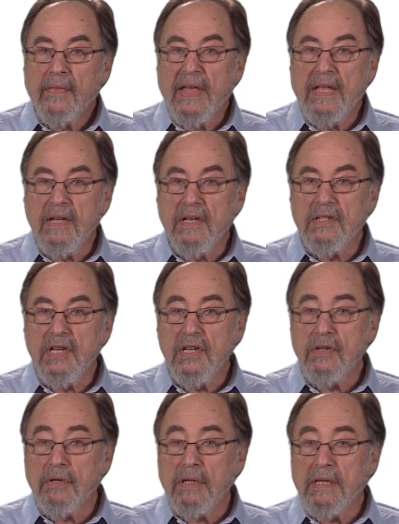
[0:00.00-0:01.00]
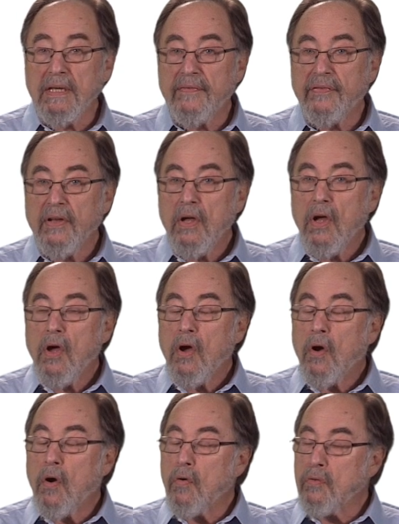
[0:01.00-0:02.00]
They can continue to live
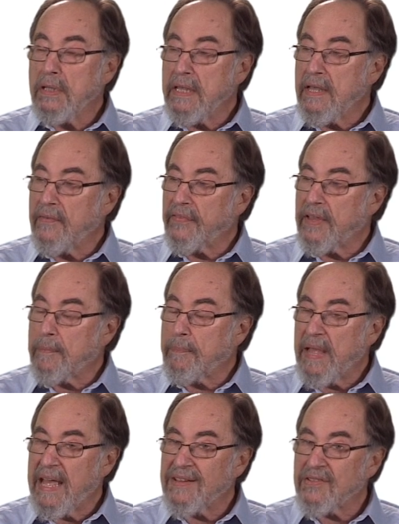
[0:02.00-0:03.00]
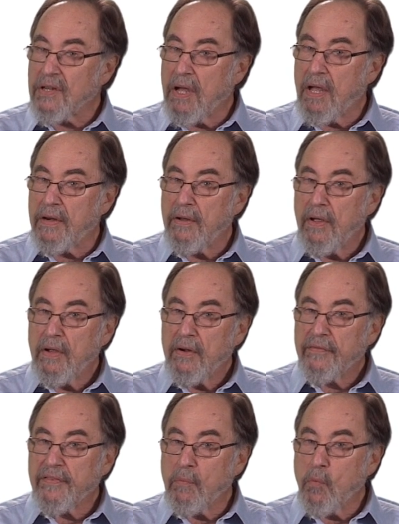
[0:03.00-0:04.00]
only if they are passed on
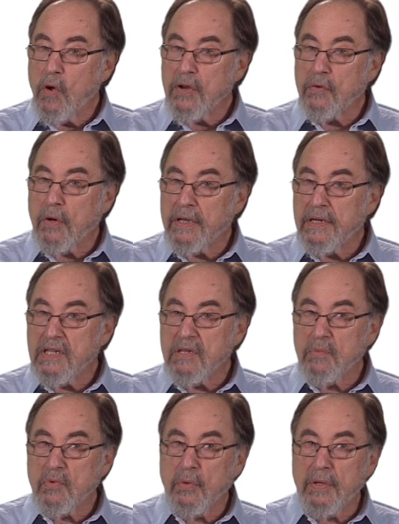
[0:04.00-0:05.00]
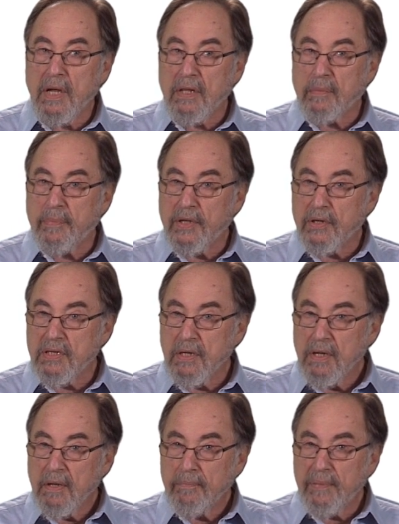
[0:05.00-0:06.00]
from one organism to another because
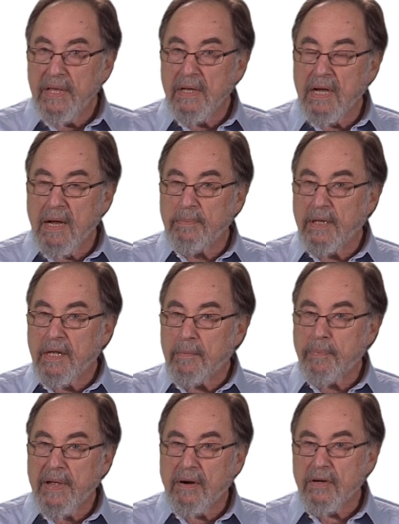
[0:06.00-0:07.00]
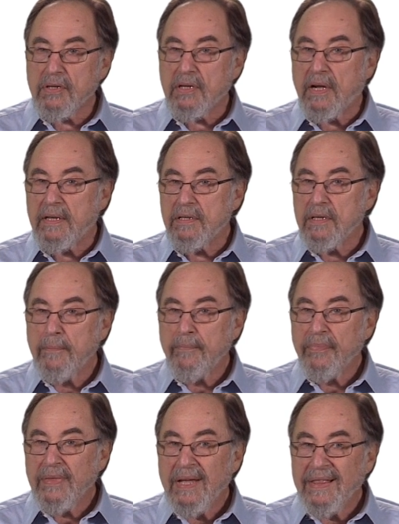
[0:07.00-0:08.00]
being obligate parasites,
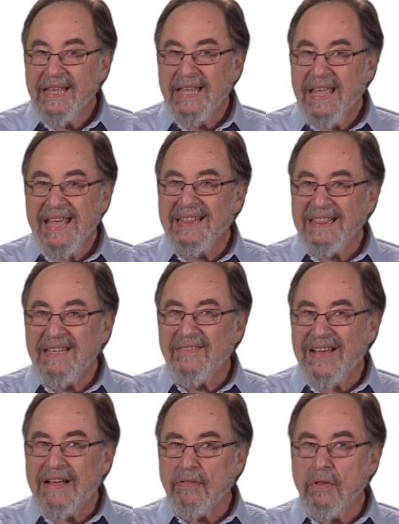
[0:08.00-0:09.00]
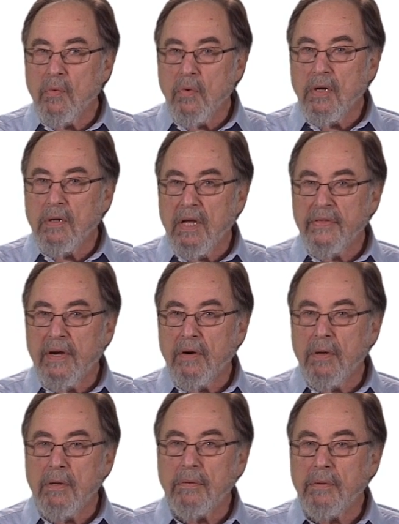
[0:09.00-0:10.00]
they can't live out in the world on
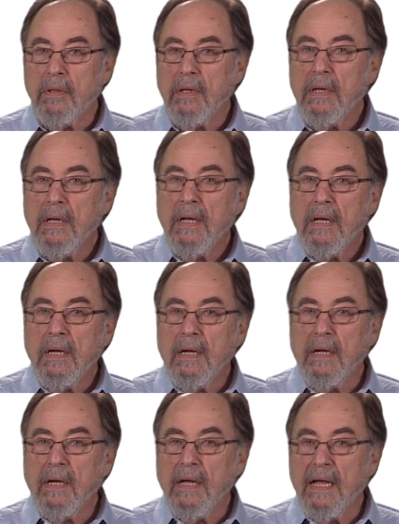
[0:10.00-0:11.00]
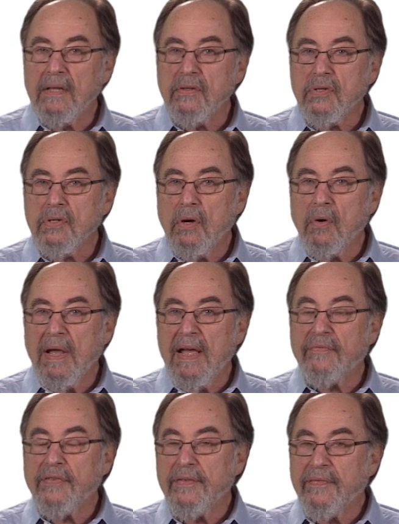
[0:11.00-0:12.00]
their own. Uh, and so
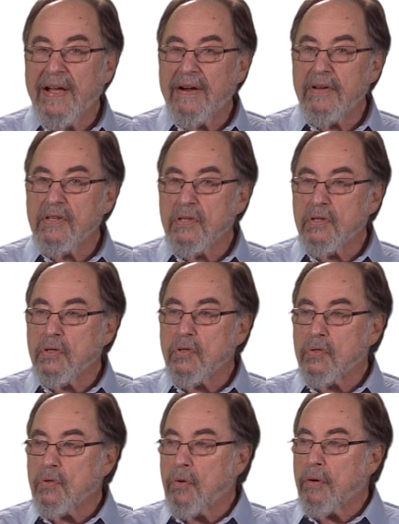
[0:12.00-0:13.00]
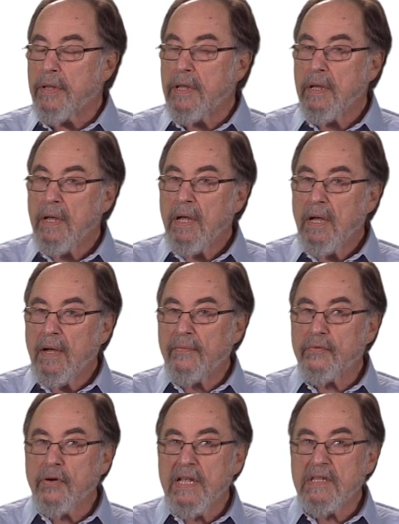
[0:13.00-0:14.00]
every virus is a story
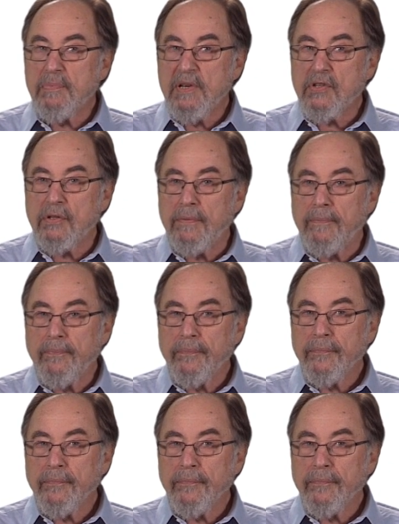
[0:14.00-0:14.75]
of transmission.